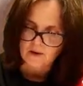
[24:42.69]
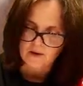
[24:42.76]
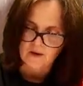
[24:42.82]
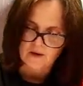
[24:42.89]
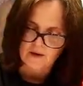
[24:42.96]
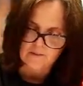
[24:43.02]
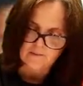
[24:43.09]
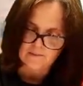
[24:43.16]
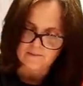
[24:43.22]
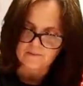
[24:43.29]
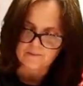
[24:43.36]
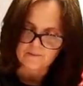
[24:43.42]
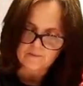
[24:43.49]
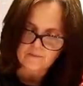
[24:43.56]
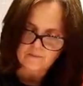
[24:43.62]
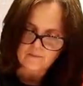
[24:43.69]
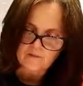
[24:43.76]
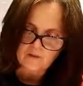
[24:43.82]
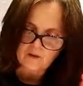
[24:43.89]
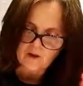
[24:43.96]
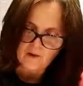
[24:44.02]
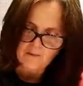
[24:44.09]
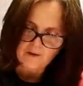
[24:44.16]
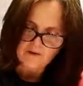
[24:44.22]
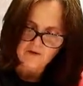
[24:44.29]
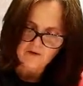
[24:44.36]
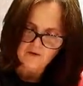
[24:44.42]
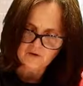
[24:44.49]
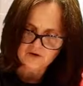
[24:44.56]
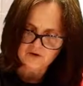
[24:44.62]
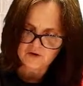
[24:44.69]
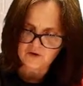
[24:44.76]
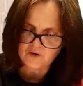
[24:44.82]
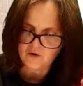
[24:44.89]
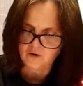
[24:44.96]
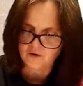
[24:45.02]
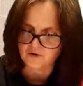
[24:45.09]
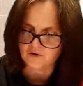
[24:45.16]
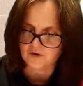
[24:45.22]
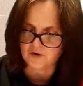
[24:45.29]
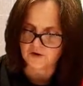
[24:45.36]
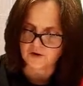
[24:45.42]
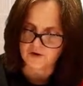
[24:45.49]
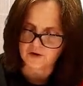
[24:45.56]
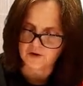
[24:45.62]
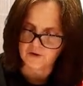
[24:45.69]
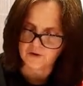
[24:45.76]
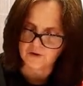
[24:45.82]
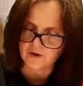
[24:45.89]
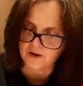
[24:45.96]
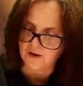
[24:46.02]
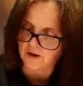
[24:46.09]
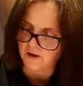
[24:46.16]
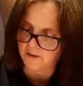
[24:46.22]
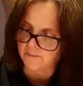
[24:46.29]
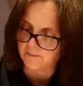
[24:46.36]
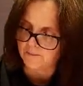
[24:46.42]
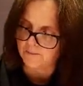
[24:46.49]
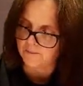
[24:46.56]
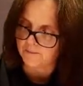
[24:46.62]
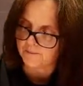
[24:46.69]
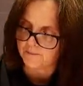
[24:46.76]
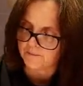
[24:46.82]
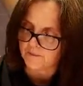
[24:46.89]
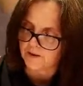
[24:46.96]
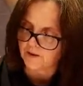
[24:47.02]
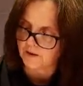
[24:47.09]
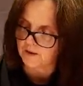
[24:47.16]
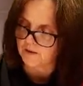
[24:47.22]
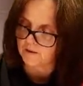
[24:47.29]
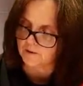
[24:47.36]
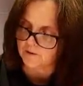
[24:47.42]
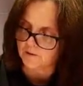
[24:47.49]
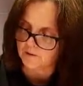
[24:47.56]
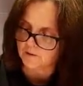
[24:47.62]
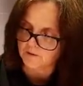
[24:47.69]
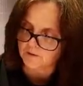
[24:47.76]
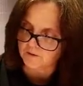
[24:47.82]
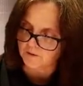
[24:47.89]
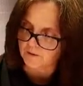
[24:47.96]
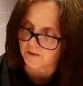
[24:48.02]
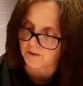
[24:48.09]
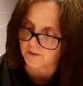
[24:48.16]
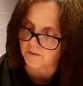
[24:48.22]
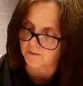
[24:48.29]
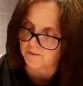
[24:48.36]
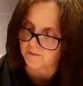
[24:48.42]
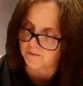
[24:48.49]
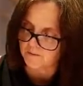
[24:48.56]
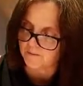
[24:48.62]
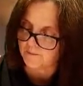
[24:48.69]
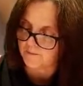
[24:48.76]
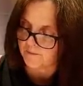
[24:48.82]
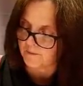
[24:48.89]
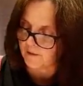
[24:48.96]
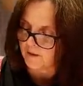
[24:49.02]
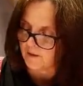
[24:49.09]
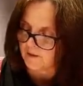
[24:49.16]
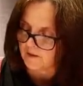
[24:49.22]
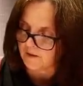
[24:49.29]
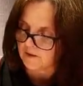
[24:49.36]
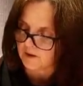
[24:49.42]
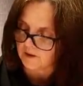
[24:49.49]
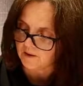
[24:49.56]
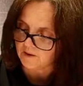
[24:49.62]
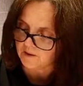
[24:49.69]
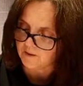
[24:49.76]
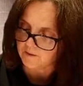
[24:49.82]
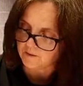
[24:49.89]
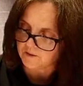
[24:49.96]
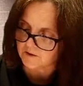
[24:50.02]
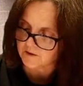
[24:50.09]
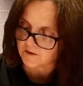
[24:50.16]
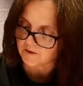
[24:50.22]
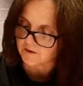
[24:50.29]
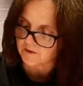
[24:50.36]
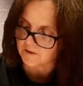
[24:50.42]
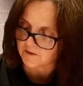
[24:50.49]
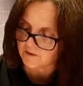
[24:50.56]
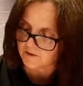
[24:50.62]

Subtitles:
make the choice not to do the little dots as well. I know it's turned over.